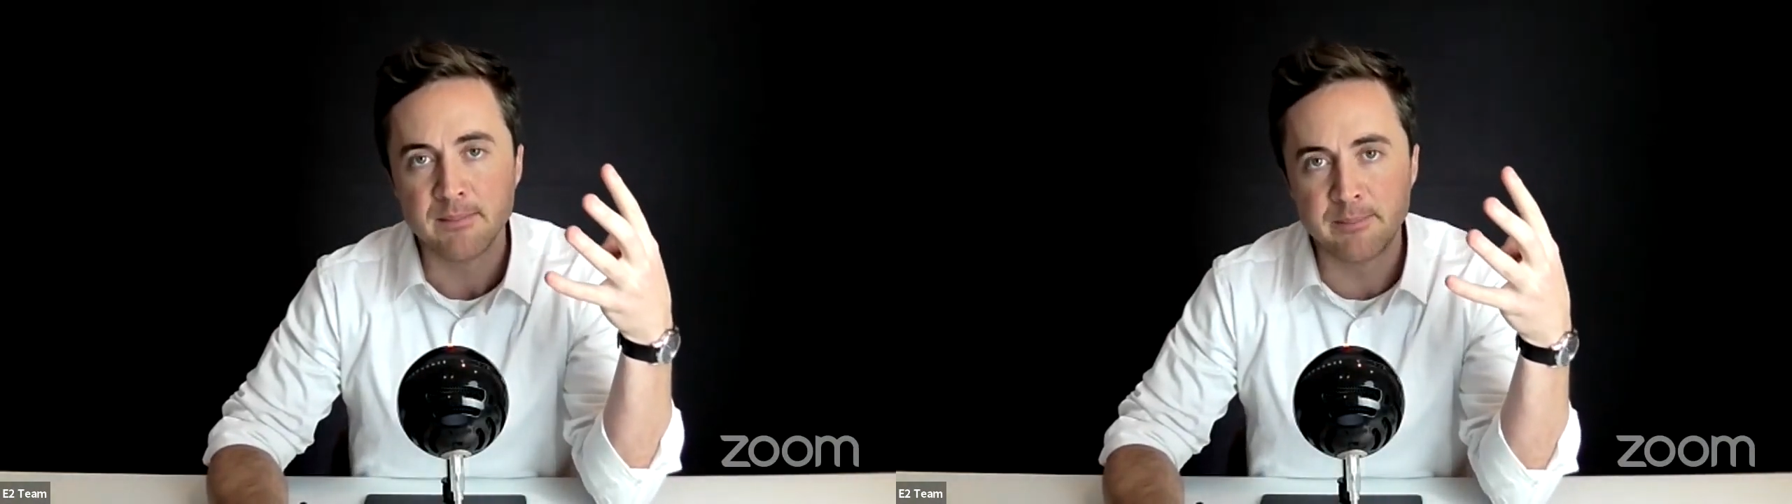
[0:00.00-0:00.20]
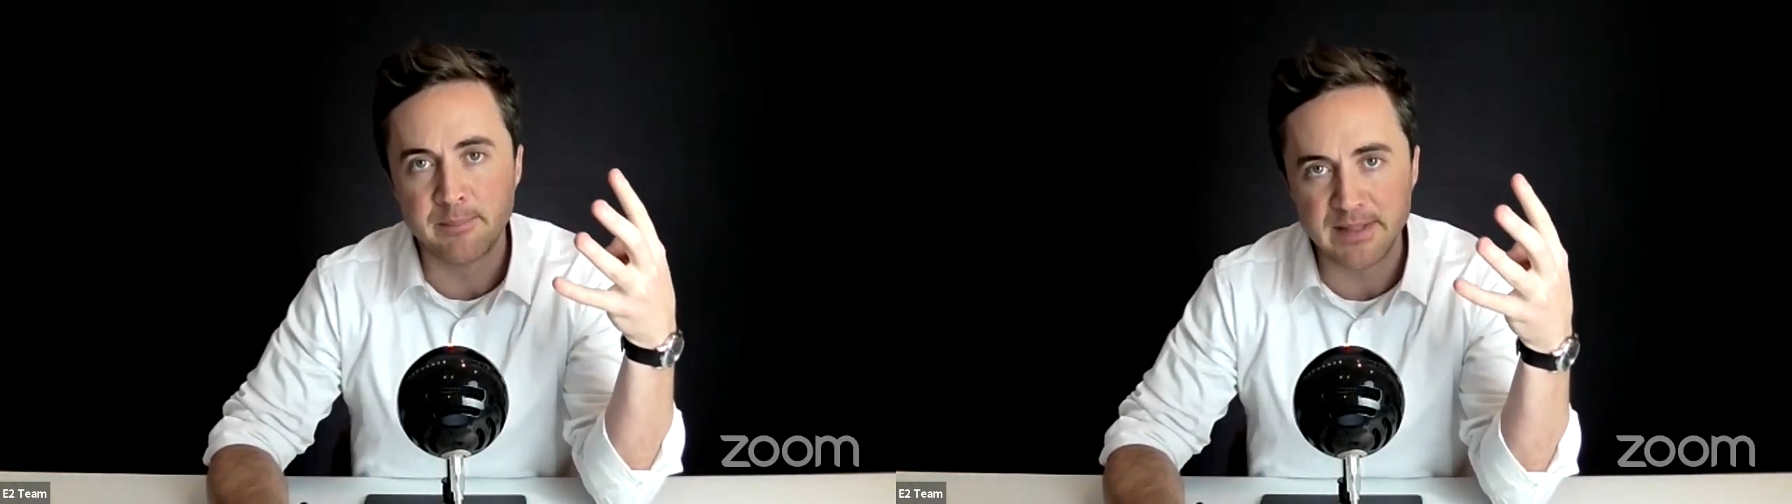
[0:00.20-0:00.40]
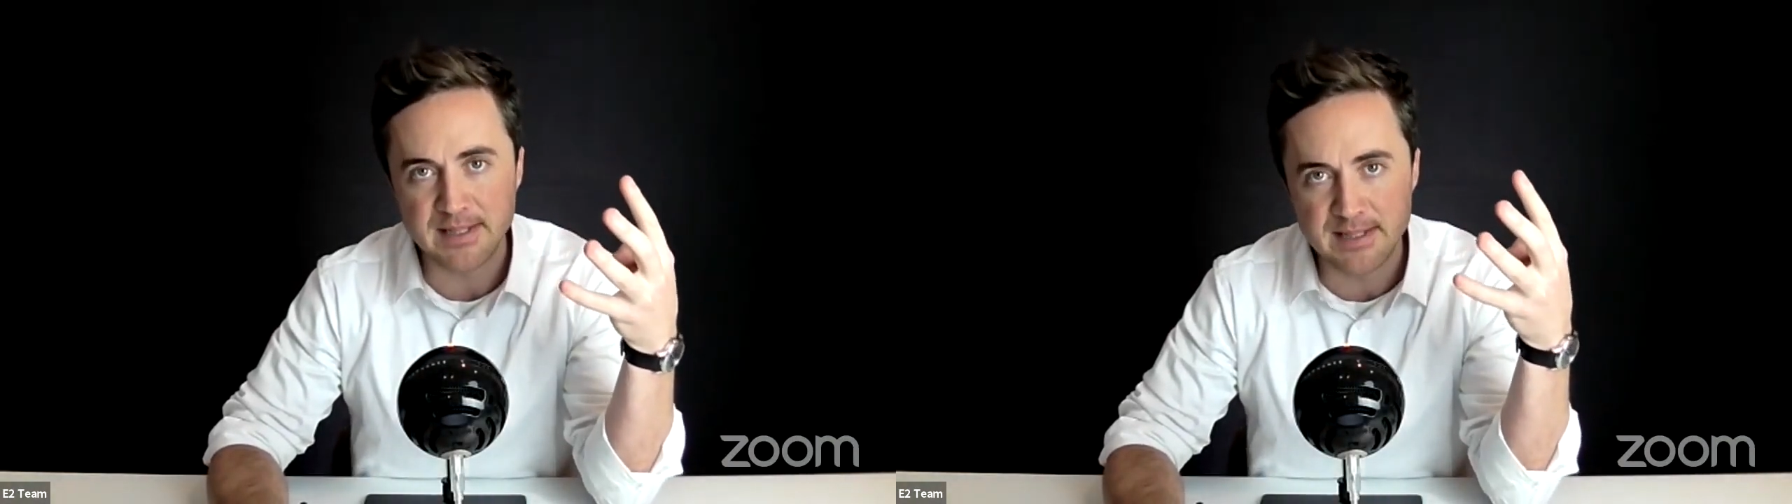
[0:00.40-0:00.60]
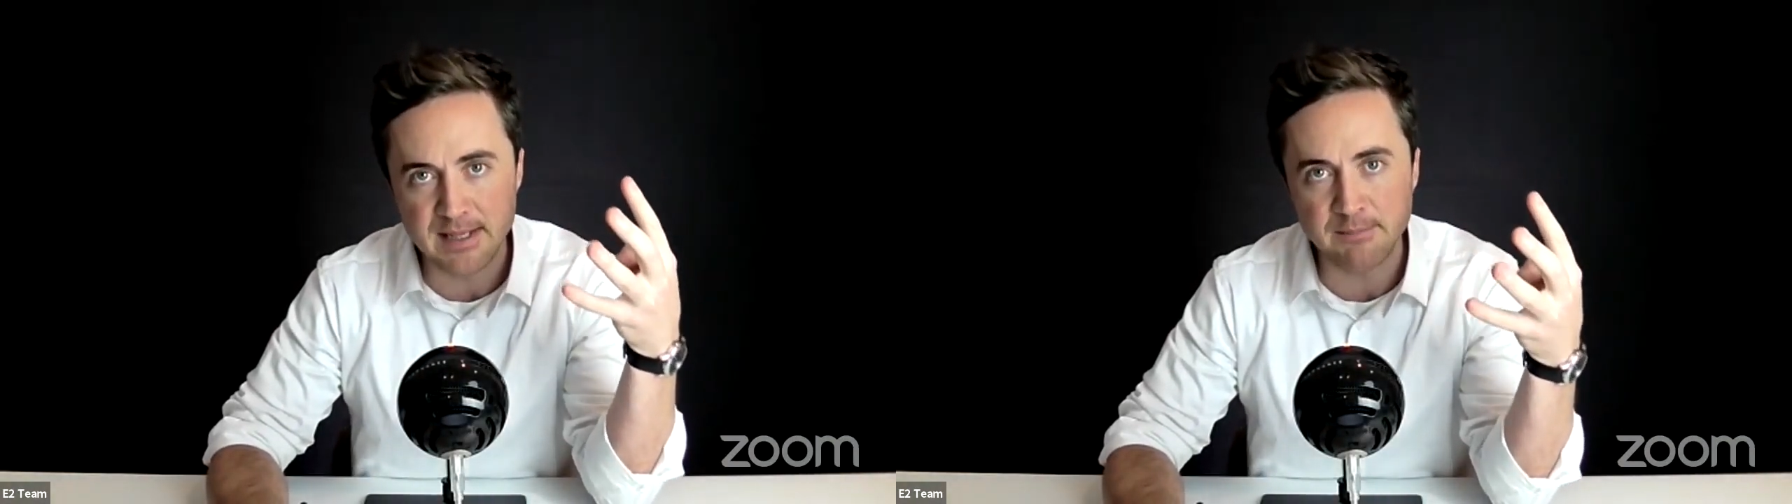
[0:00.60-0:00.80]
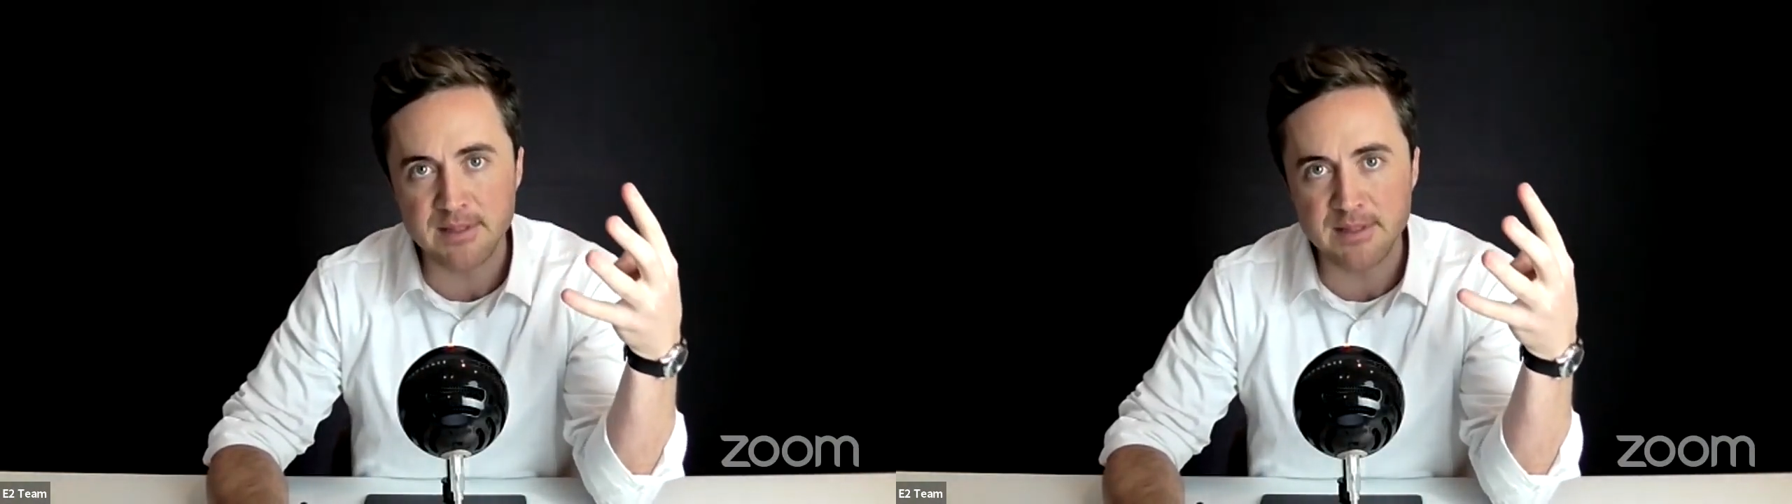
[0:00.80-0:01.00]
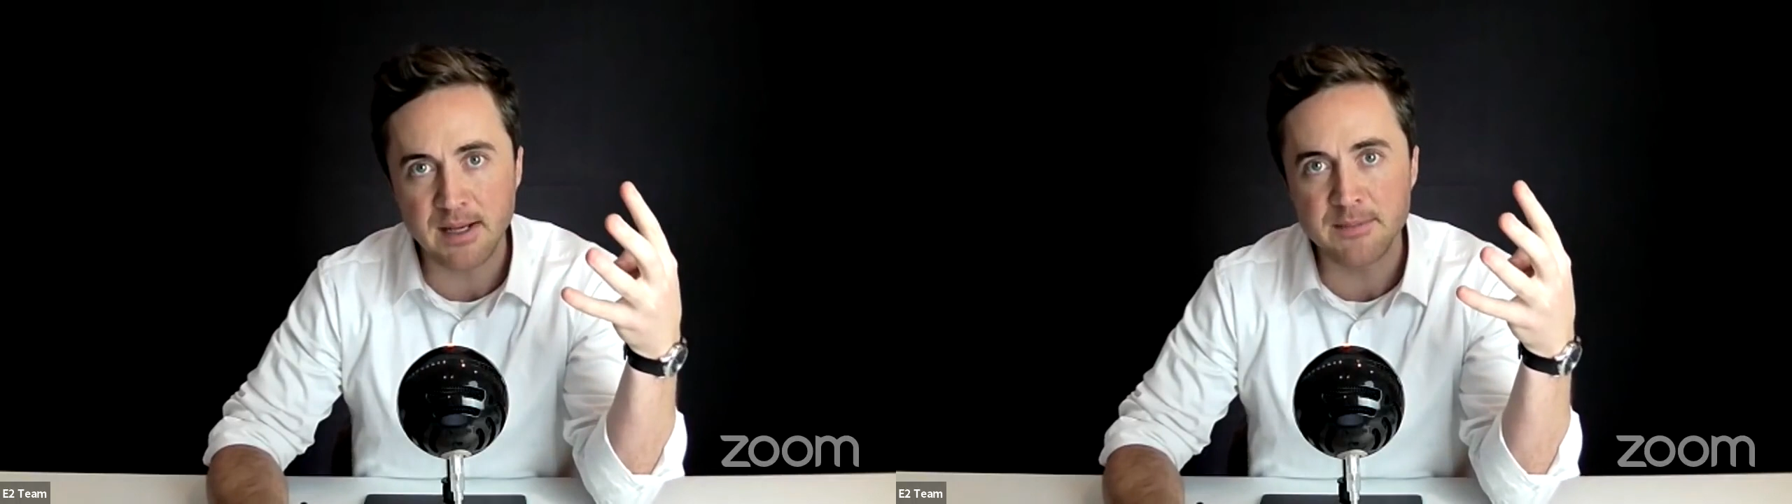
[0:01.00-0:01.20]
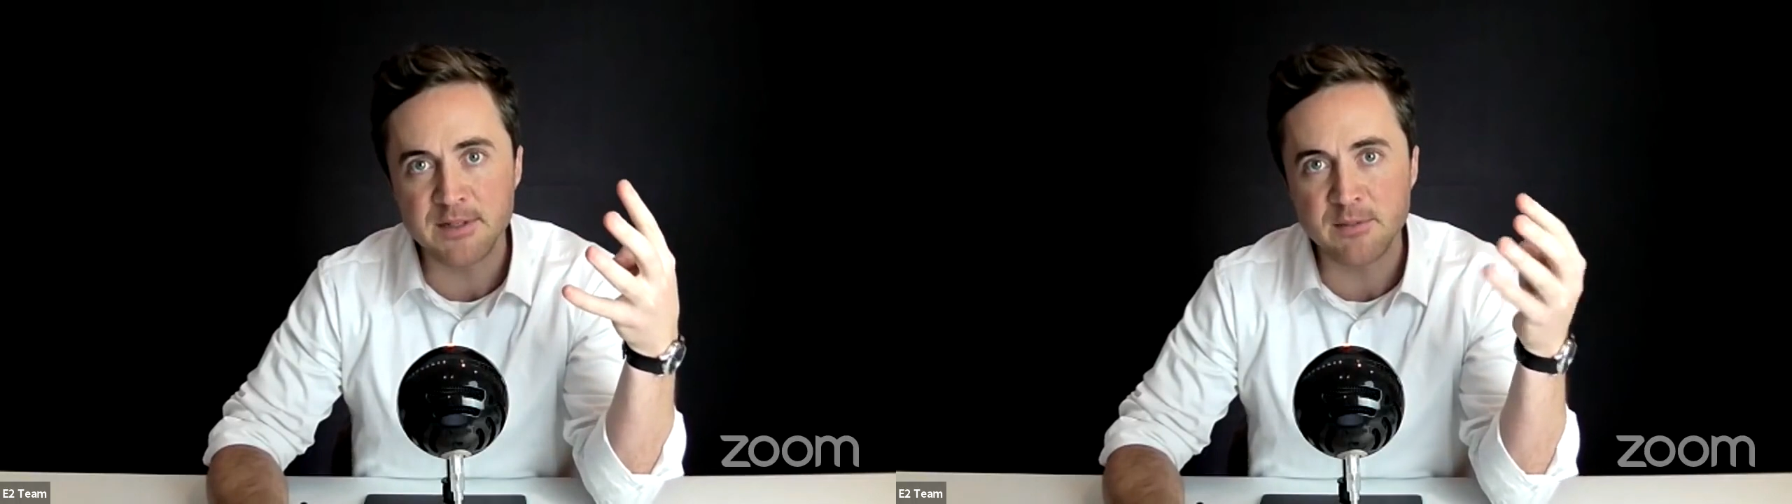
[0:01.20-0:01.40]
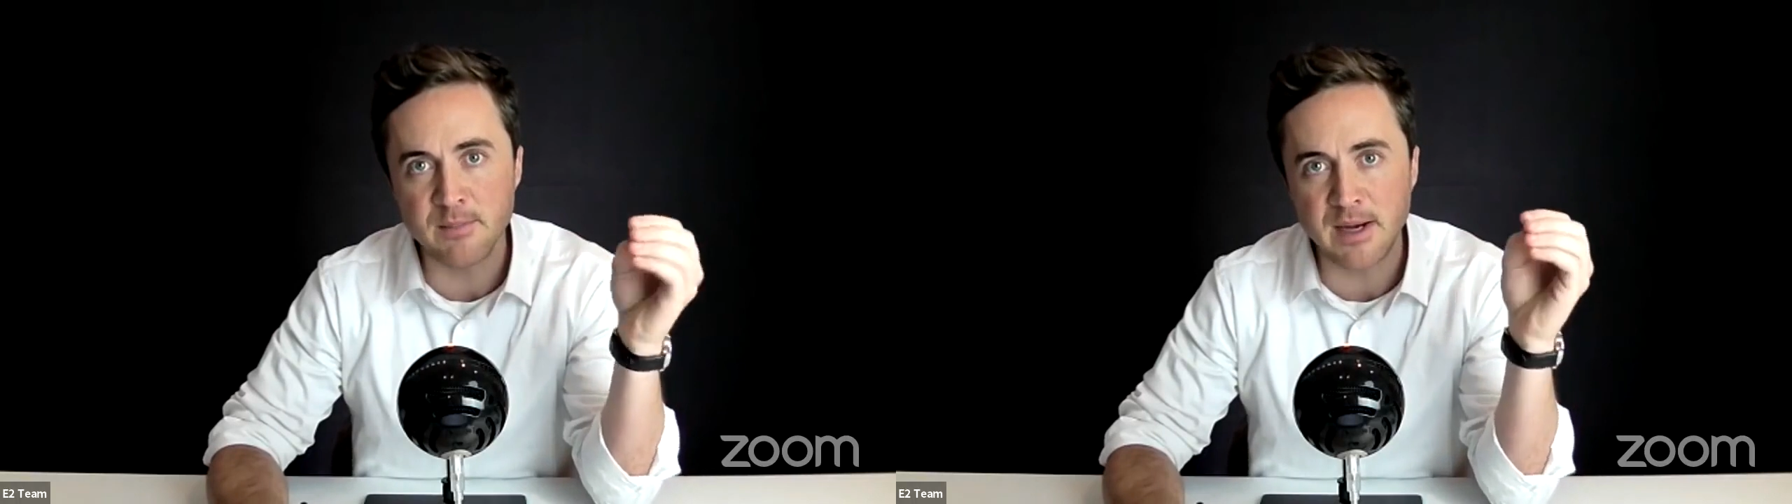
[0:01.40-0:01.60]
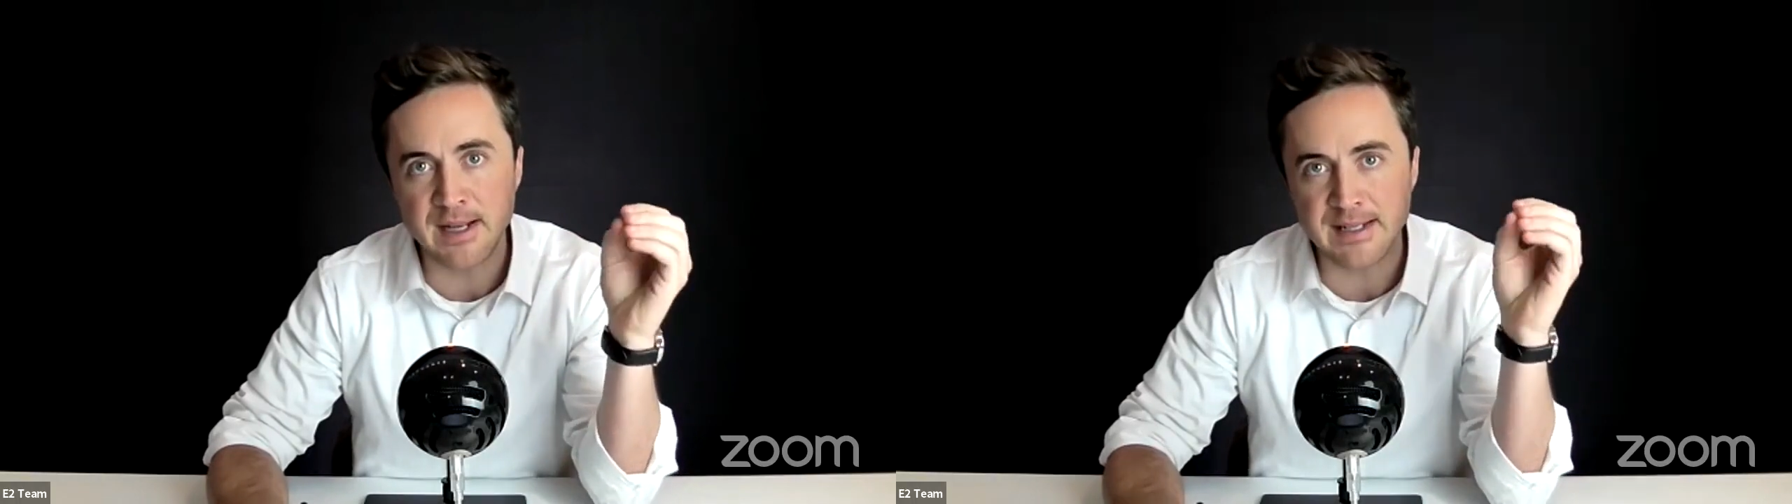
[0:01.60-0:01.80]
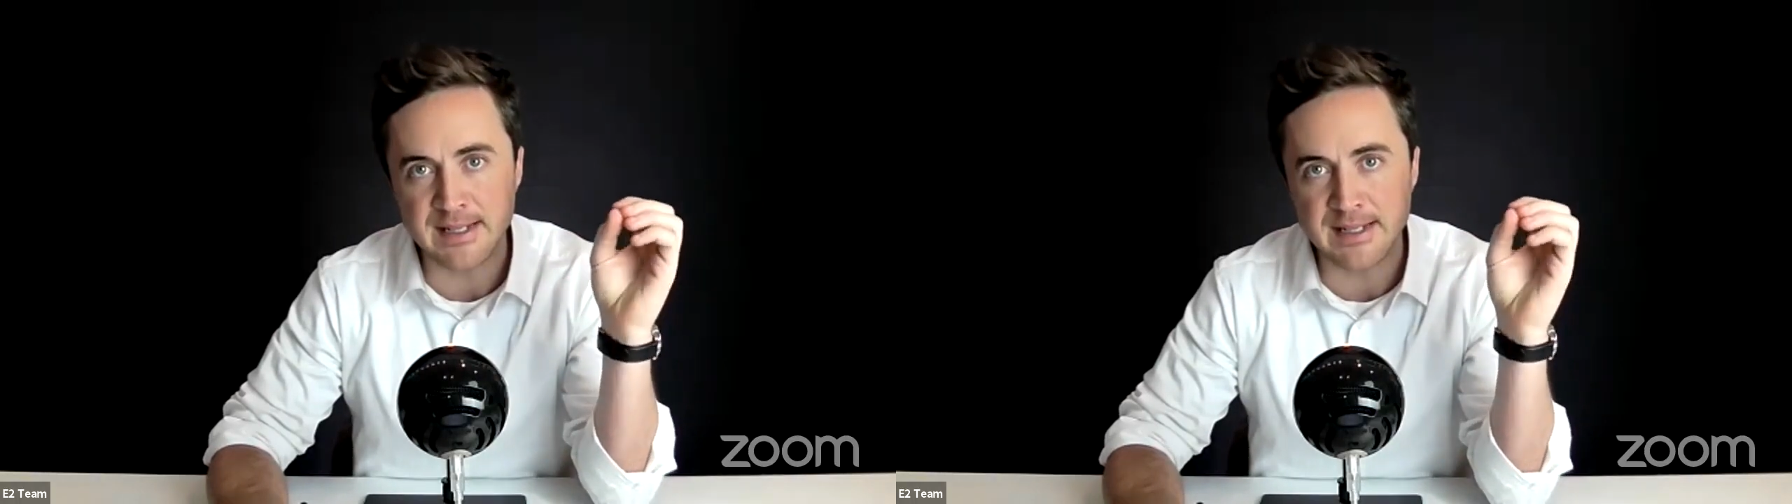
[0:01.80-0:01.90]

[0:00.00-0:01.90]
But sometimes you might need